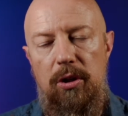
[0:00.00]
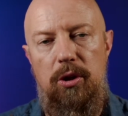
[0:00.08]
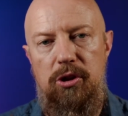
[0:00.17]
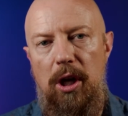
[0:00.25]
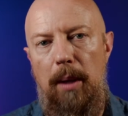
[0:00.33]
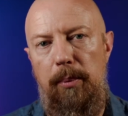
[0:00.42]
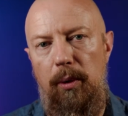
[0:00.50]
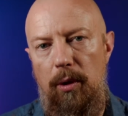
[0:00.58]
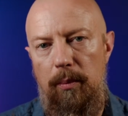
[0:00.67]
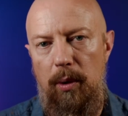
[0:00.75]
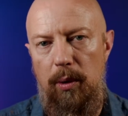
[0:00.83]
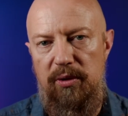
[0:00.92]
You should upload the
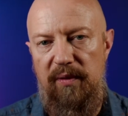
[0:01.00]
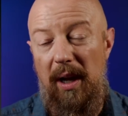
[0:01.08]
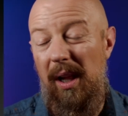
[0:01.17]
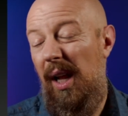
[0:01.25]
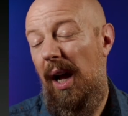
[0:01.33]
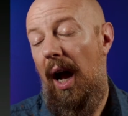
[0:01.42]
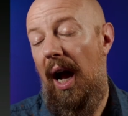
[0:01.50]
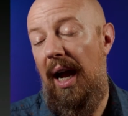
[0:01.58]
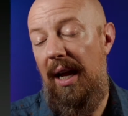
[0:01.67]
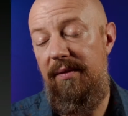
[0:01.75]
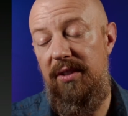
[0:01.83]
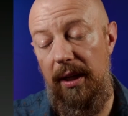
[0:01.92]
ProRes file. I
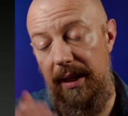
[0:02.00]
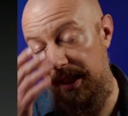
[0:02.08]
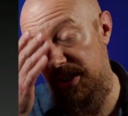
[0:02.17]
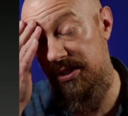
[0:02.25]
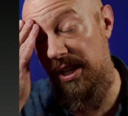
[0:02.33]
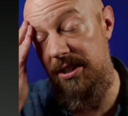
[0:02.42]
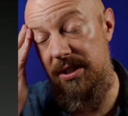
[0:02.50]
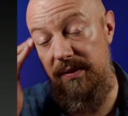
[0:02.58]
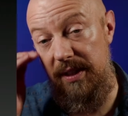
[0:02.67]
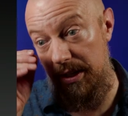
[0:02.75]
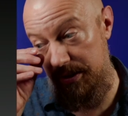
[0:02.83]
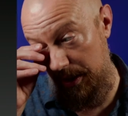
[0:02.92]
have done extensive
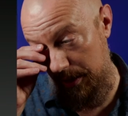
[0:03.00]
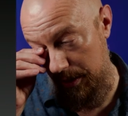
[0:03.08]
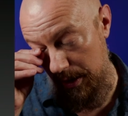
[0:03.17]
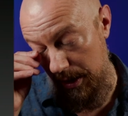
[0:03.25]
testing